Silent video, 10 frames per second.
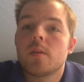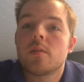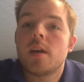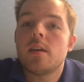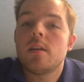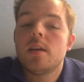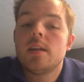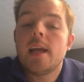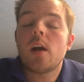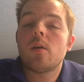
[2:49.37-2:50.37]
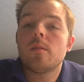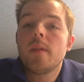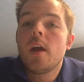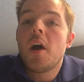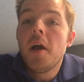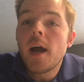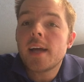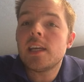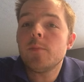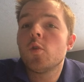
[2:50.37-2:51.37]
Okay? Now, I
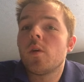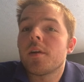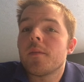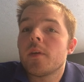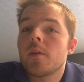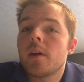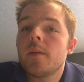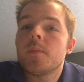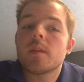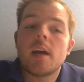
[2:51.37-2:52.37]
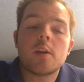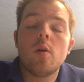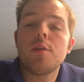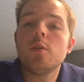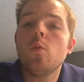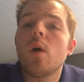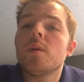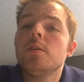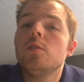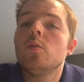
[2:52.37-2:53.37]
keep going, all right? I go through what
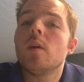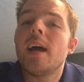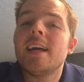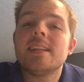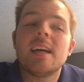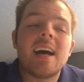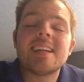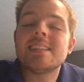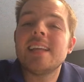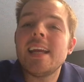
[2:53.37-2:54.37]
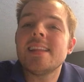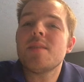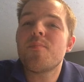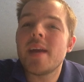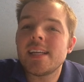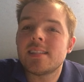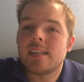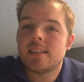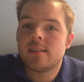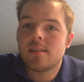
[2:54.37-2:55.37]
we do on a daily
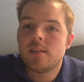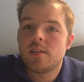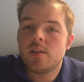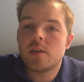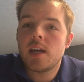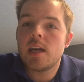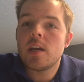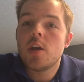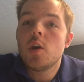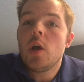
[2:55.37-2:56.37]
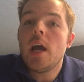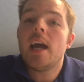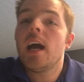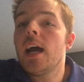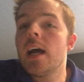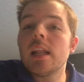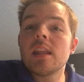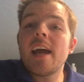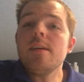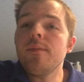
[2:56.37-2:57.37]
basis, okay?
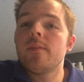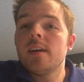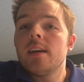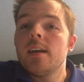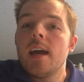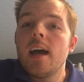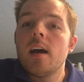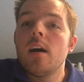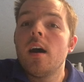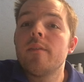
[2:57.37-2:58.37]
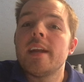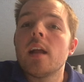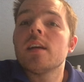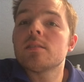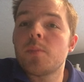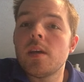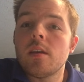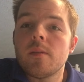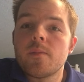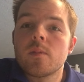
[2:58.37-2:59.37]
Life of an LSP